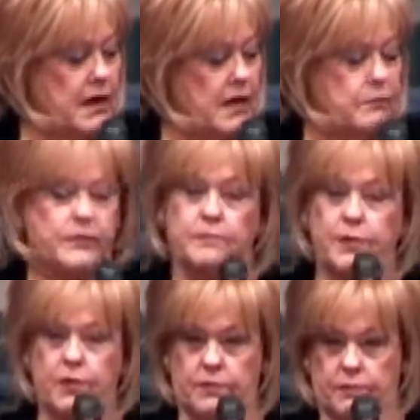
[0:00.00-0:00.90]
uh, with the
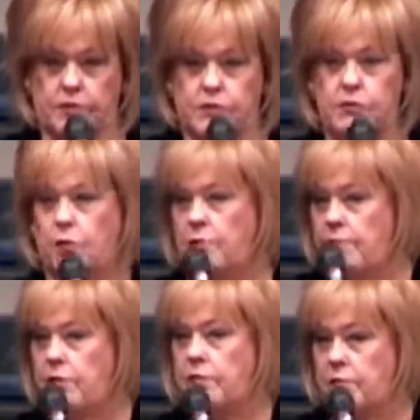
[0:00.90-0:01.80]
murderers. You were a
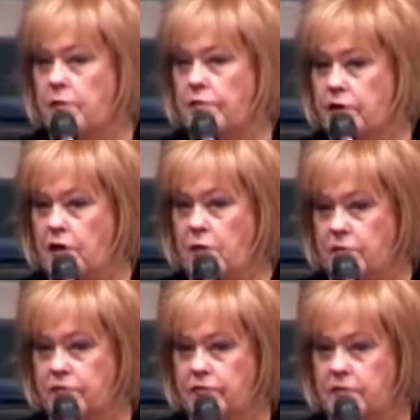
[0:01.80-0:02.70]
murderer on the
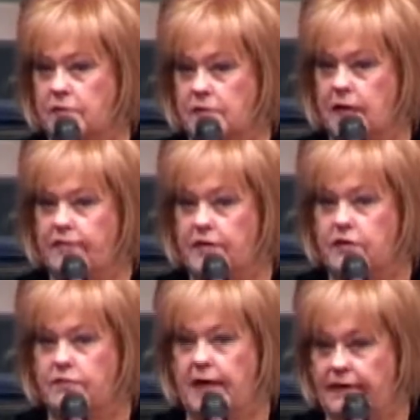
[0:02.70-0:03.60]
earth. Yeah, they
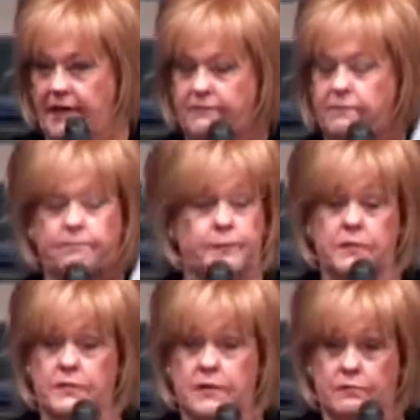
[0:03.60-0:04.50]
do that. They have
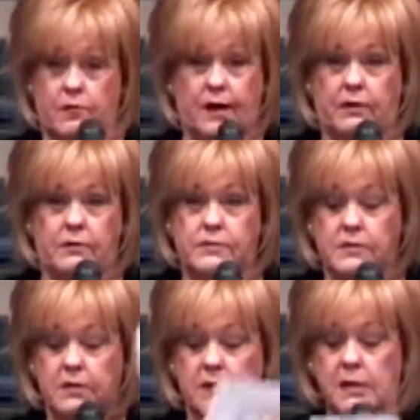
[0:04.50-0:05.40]
books and records.
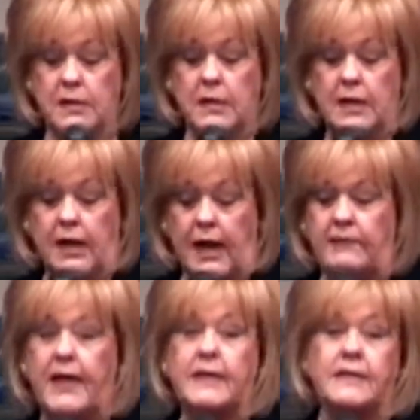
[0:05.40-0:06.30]

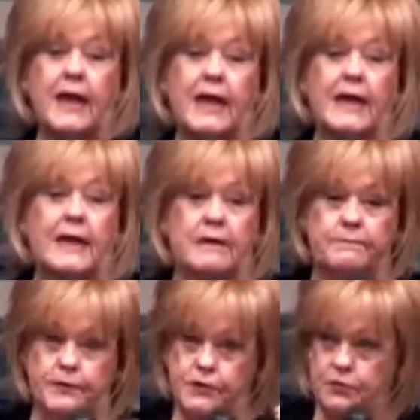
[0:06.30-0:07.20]
And they take and
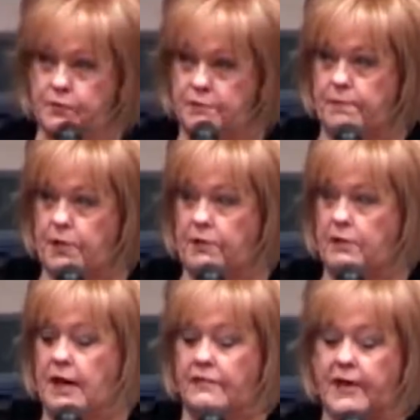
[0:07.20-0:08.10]
put you with the murder.
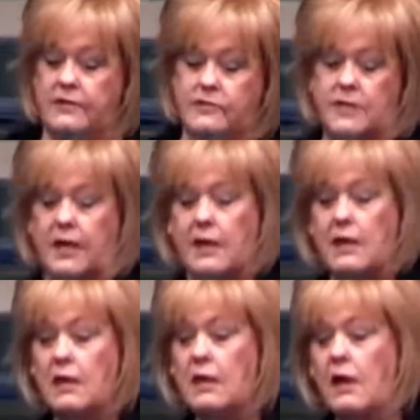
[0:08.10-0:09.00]
And they'll say,
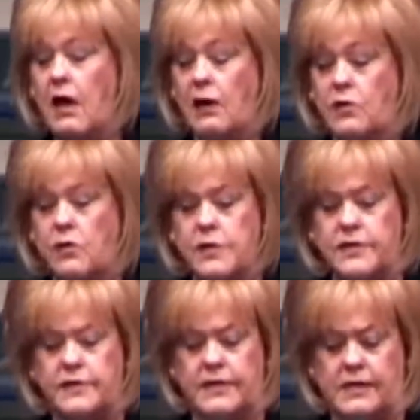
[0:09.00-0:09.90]
according
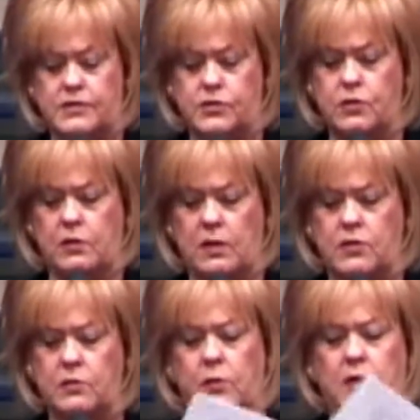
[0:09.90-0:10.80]
to this, you're,
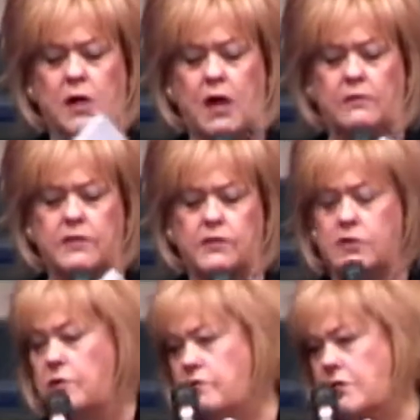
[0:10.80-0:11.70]
you were called and
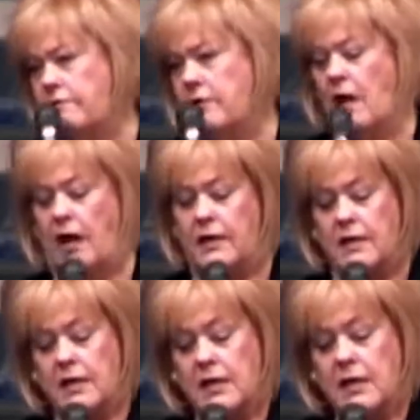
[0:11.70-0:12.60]
chosen of God,
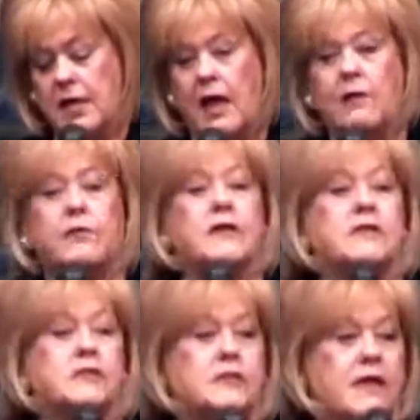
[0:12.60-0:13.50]
and we
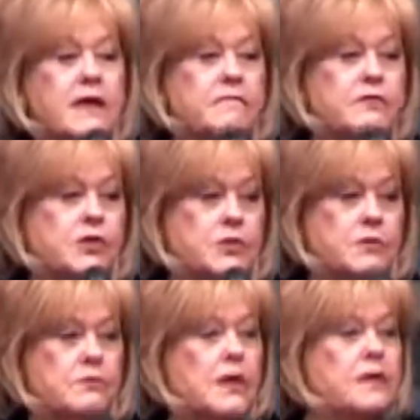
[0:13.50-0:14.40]
deceived
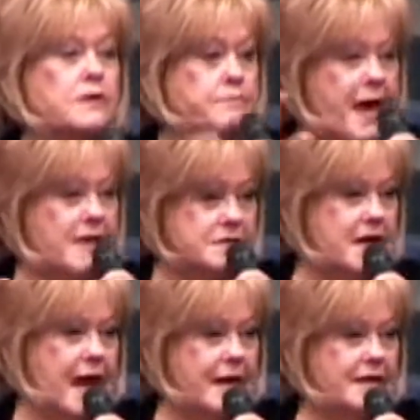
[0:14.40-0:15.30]
you into
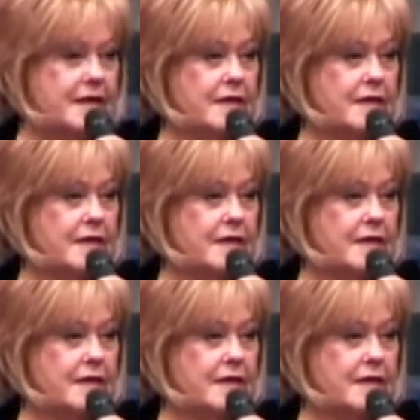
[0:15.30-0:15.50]
backsliding,